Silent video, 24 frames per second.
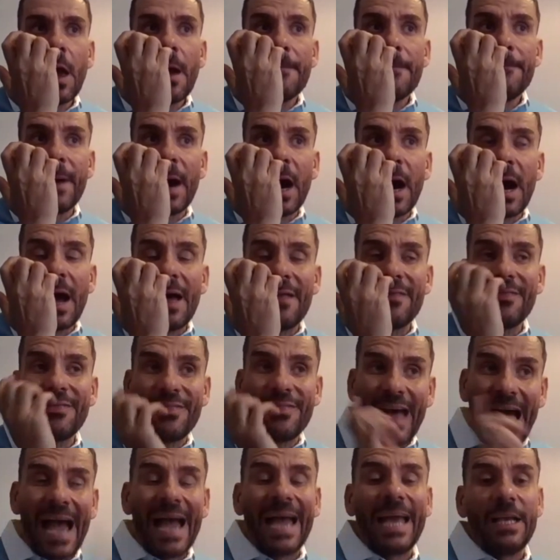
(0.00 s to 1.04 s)
but
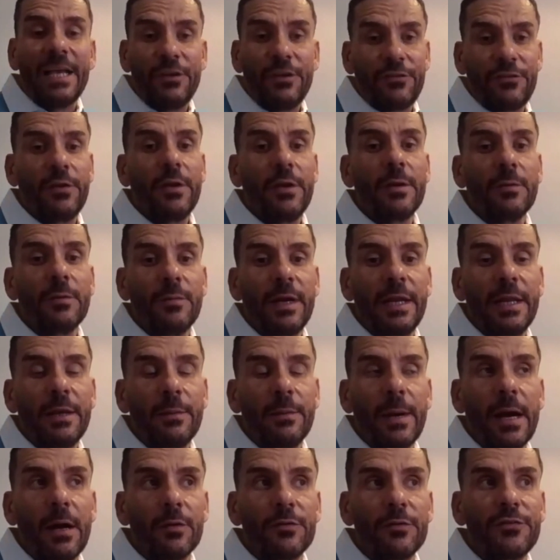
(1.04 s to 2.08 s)
that is doing really
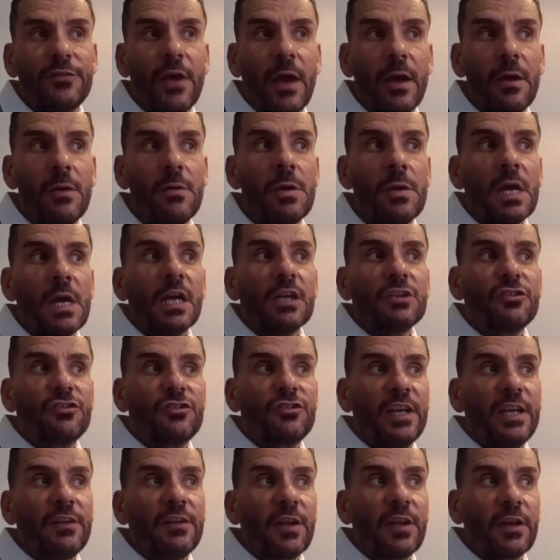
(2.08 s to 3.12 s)
well. So
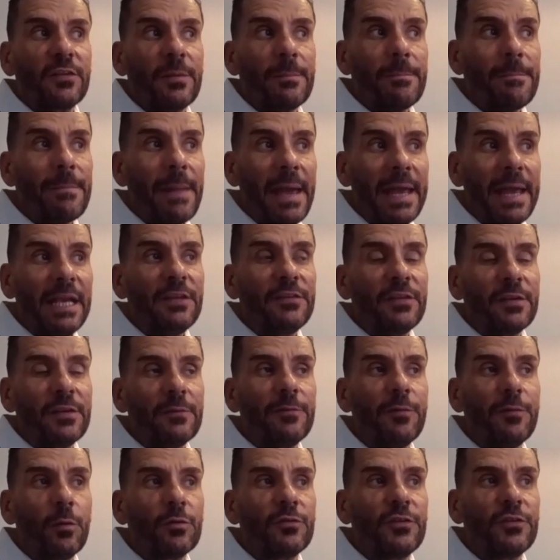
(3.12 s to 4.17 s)
she does amazing
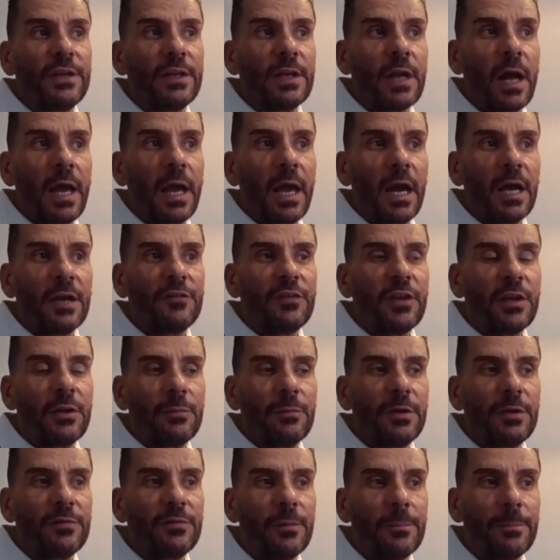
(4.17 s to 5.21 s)
14-night
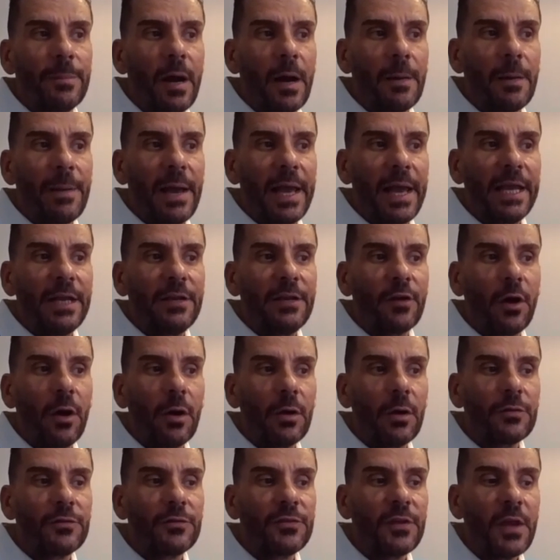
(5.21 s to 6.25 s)
itineraries from
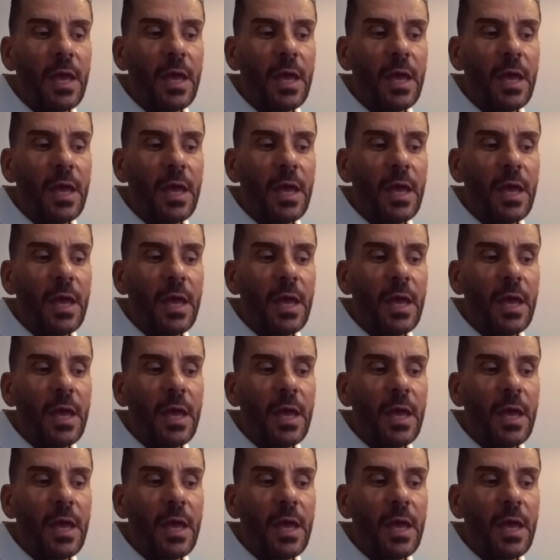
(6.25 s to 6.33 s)
Barbados.